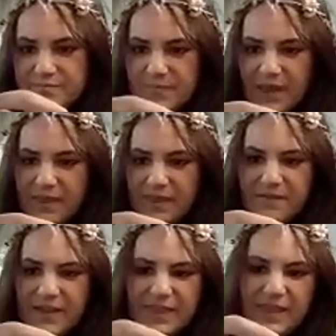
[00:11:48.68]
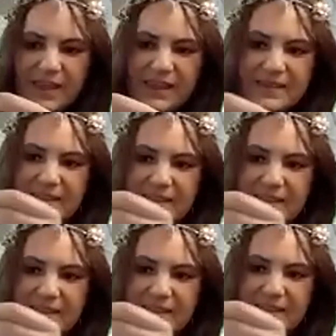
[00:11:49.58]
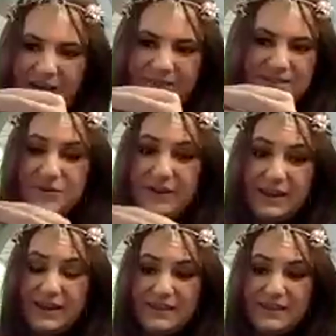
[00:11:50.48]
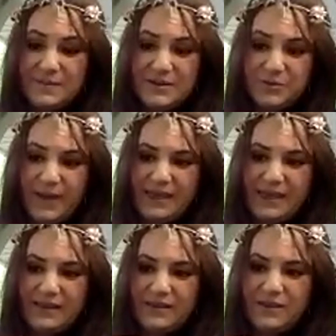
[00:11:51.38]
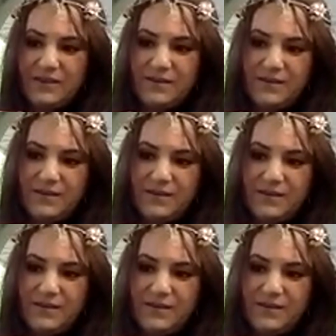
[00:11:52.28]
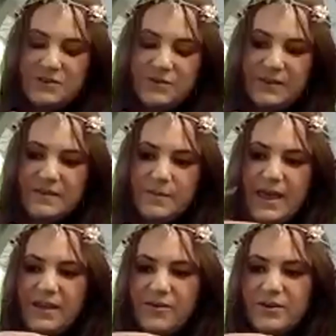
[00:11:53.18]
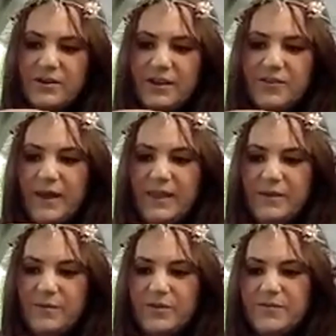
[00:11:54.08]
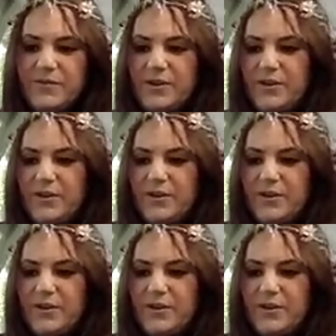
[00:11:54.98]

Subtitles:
And the fun thing is that you don't have to do it any special way. You can do it this way or another way that works for you.